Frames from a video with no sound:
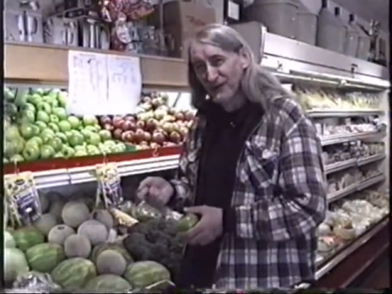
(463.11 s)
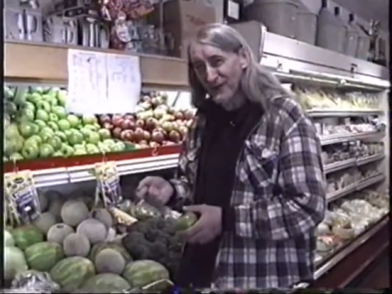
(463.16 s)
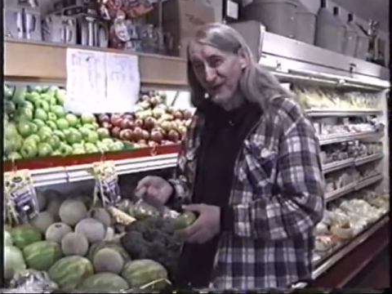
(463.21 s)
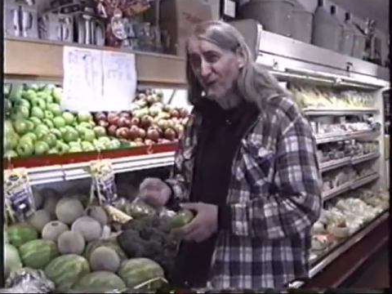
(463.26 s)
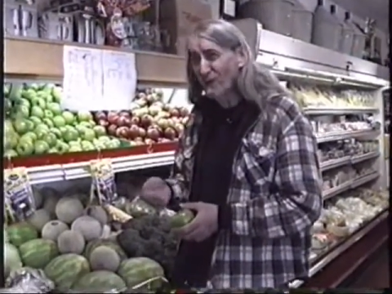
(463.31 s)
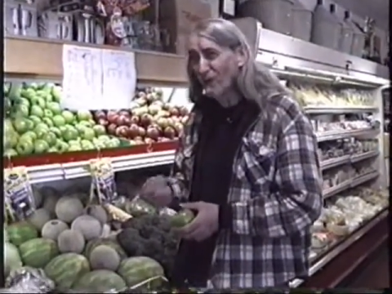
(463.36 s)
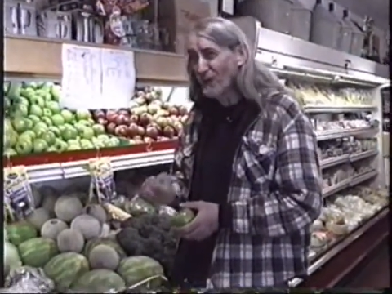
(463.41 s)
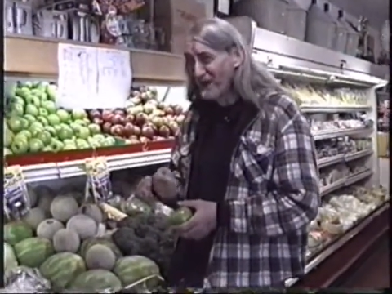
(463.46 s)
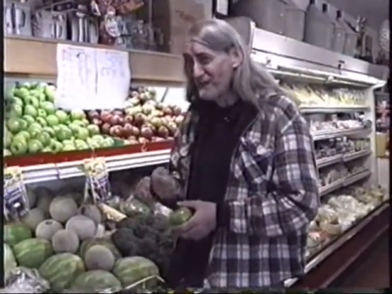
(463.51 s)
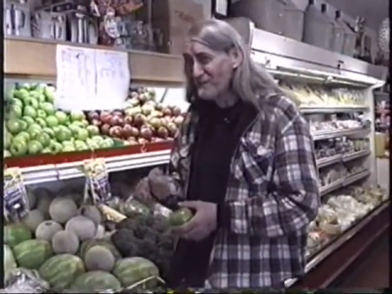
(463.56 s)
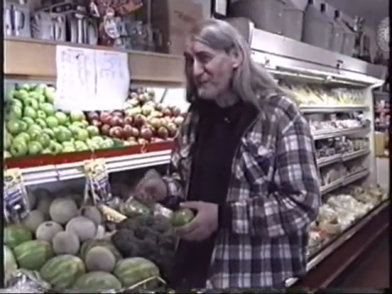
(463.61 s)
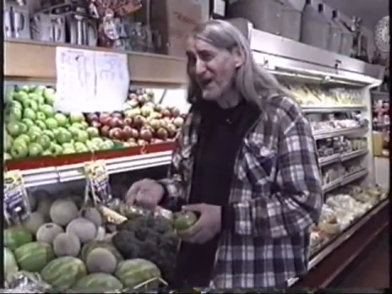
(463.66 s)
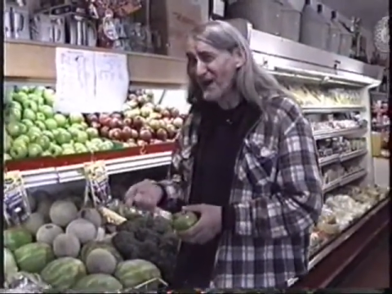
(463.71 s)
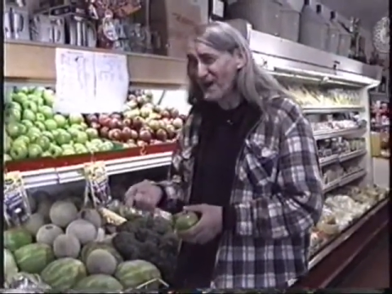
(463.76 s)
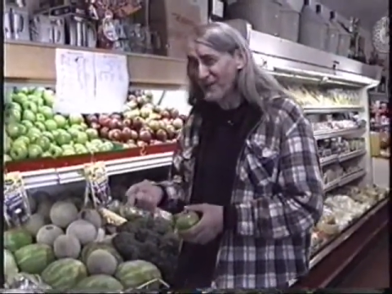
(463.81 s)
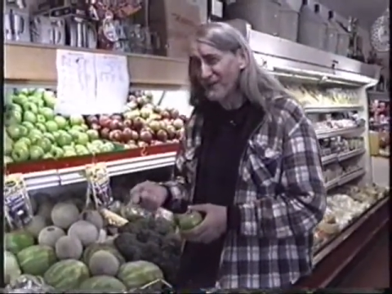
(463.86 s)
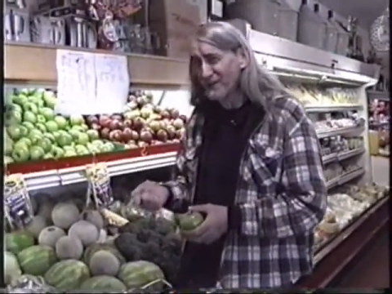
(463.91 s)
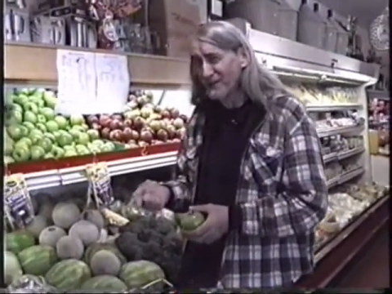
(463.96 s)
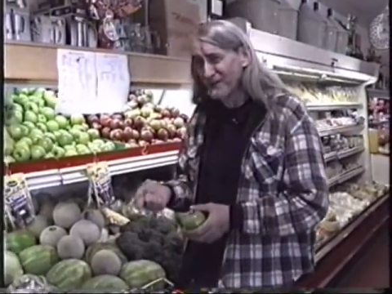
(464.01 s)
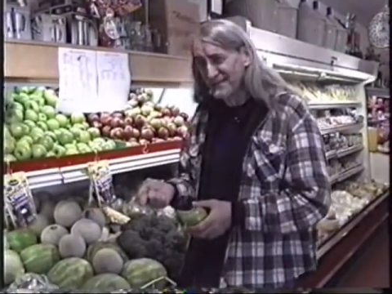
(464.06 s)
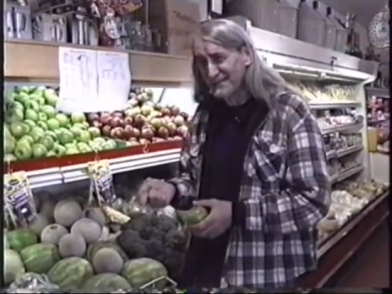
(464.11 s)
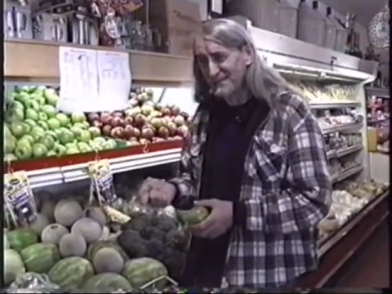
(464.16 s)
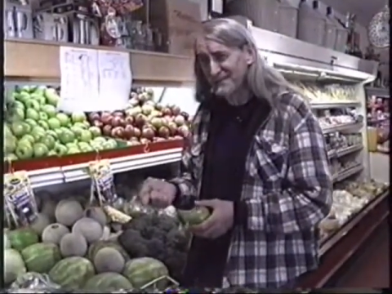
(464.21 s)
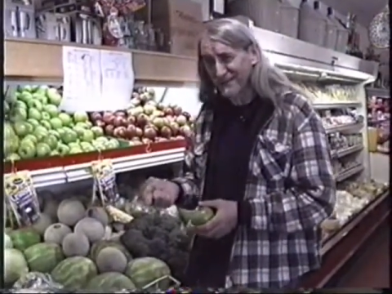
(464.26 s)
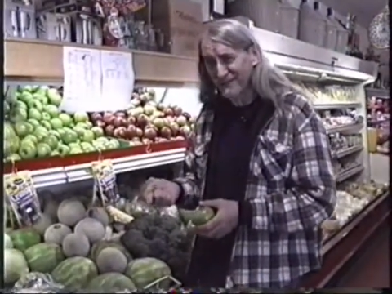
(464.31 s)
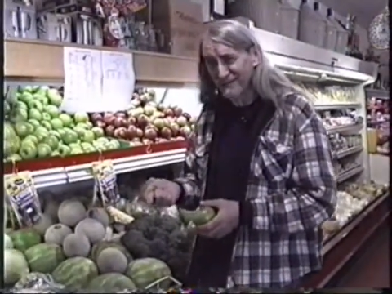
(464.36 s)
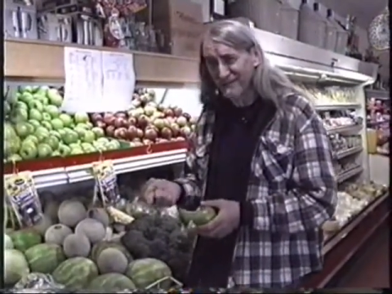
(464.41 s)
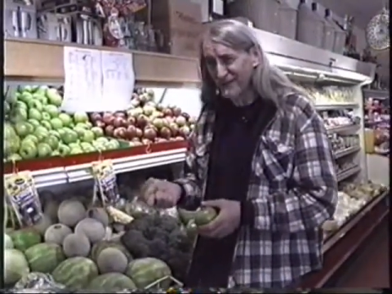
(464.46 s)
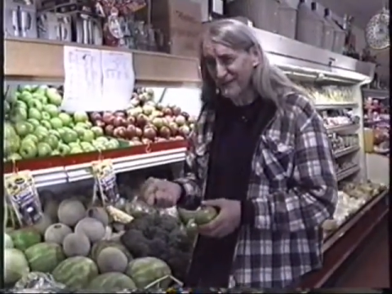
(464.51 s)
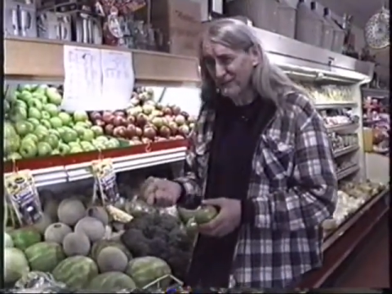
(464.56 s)
that white powdery
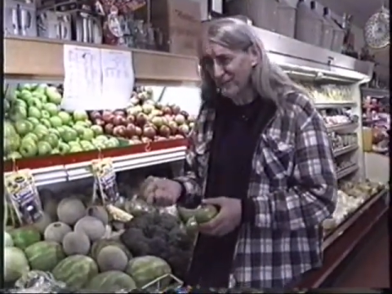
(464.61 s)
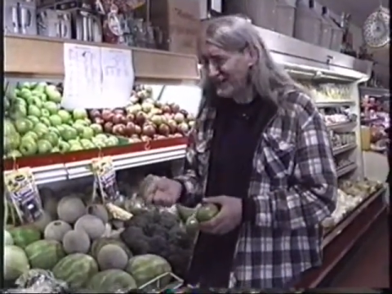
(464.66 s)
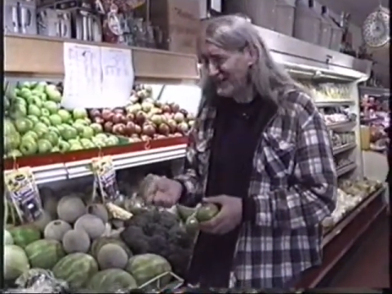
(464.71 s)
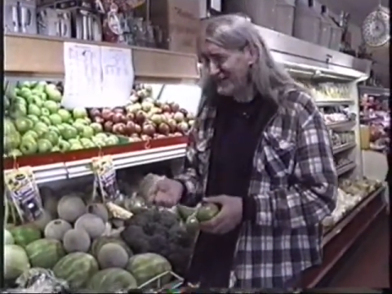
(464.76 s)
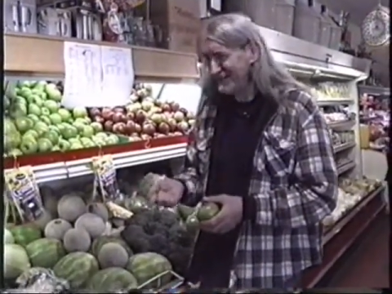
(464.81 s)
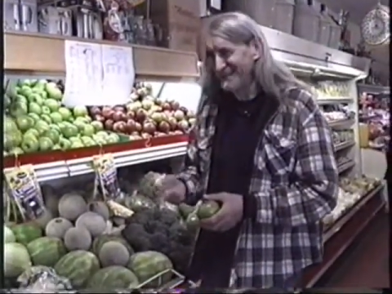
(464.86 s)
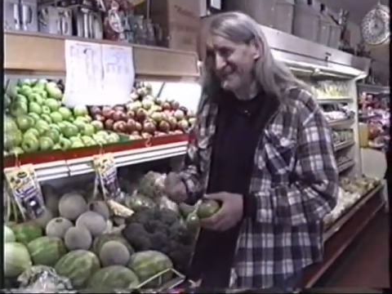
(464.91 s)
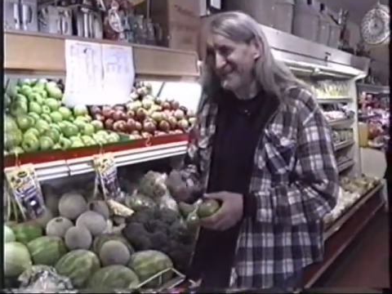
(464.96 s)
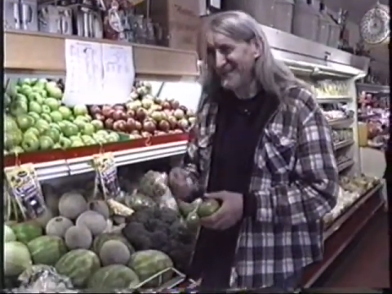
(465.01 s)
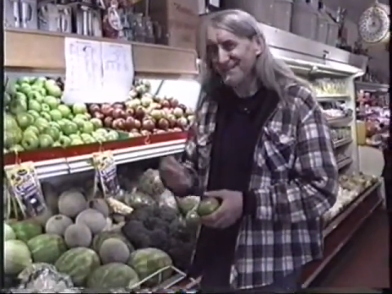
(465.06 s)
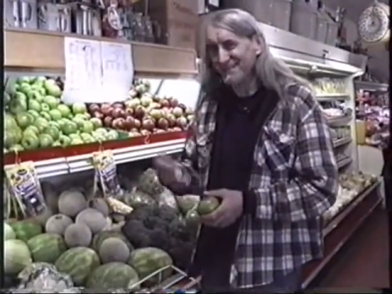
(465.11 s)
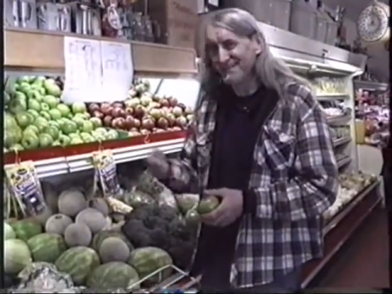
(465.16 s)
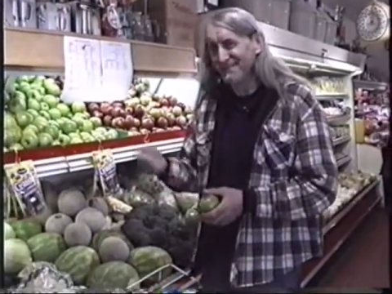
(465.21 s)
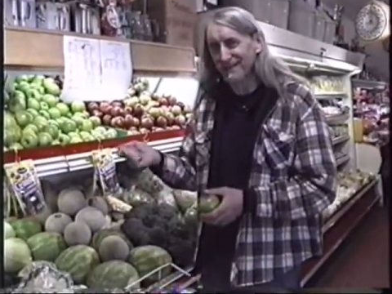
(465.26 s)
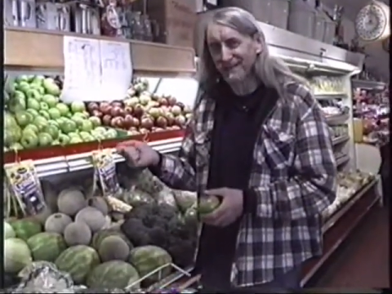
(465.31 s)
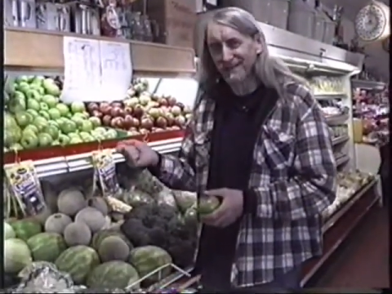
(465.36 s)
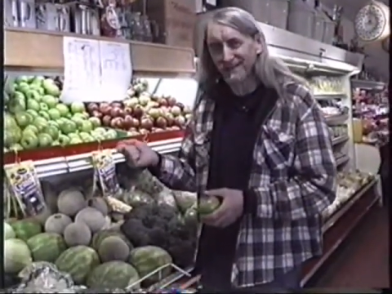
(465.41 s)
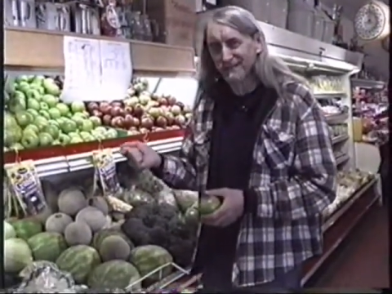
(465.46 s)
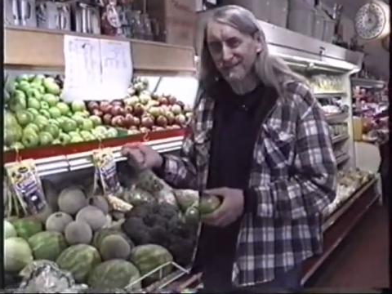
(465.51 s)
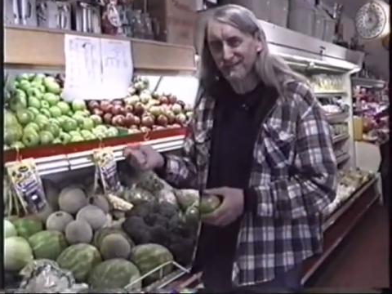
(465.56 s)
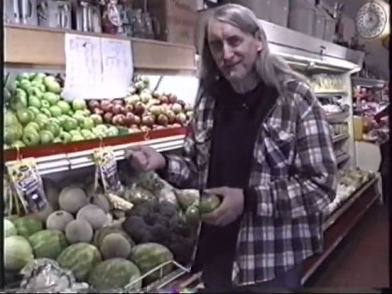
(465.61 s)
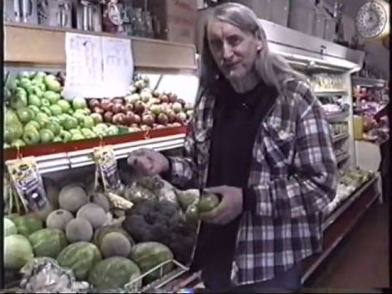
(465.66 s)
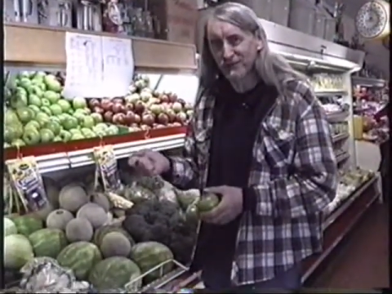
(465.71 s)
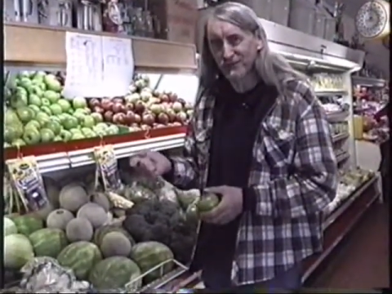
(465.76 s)
stuff that we dust our